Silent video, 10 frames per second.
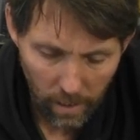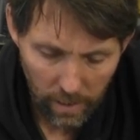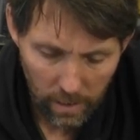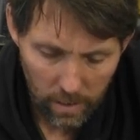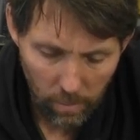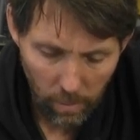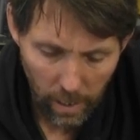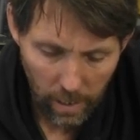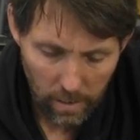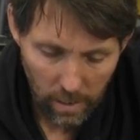I think in some
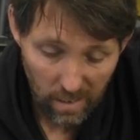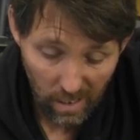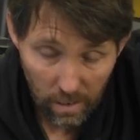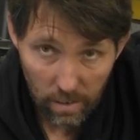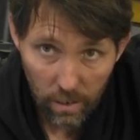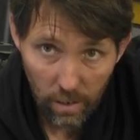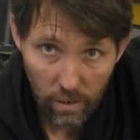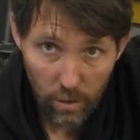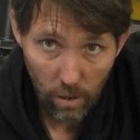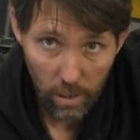ways that's easier
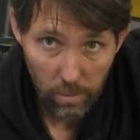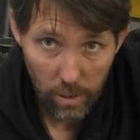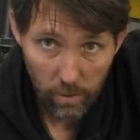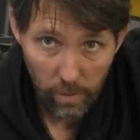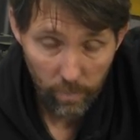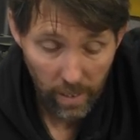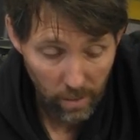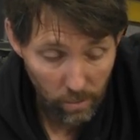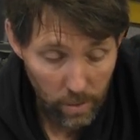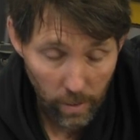than trying to measure it,
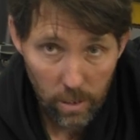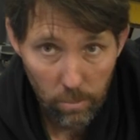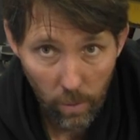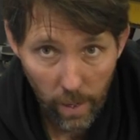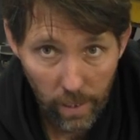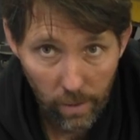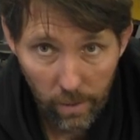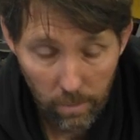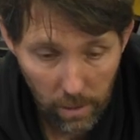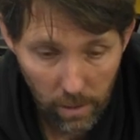and also actually more
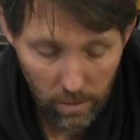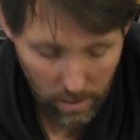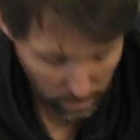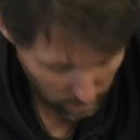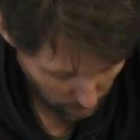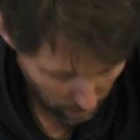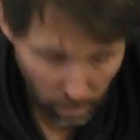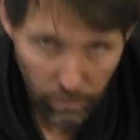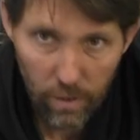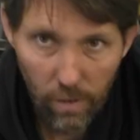accurate because there's some
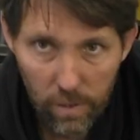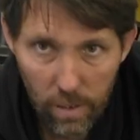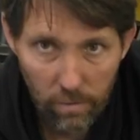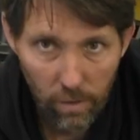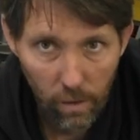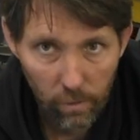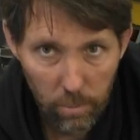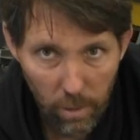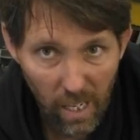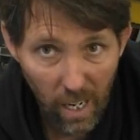curved surfaces involved.
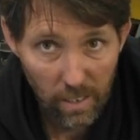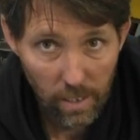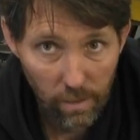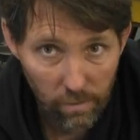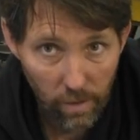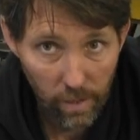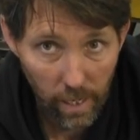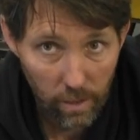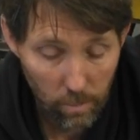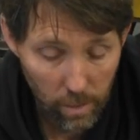It's pretty hard to get a very
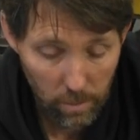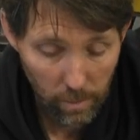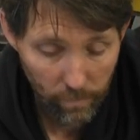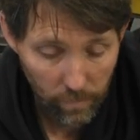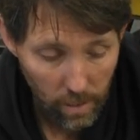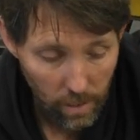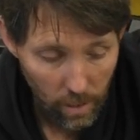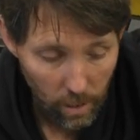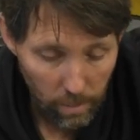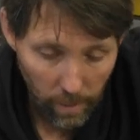accurate measurement,
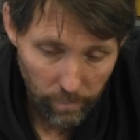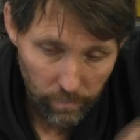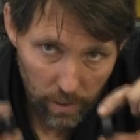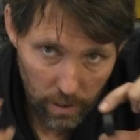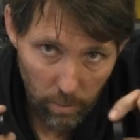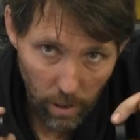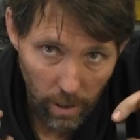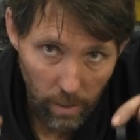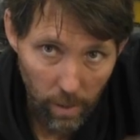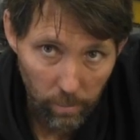but this is what
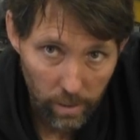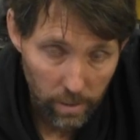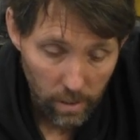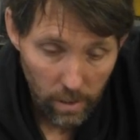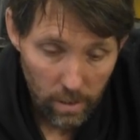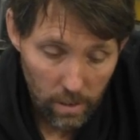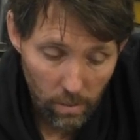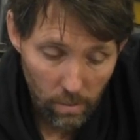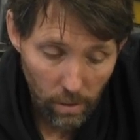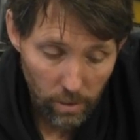I'm going to run with.
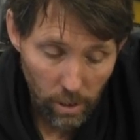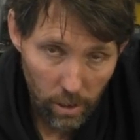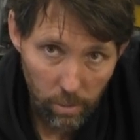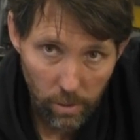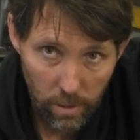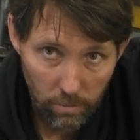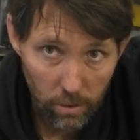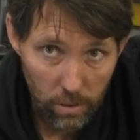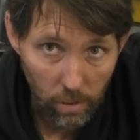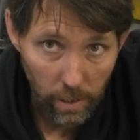So I'll show you the process
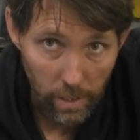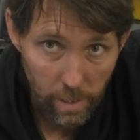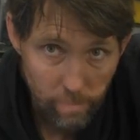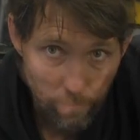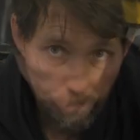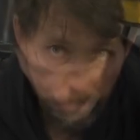for installing it now.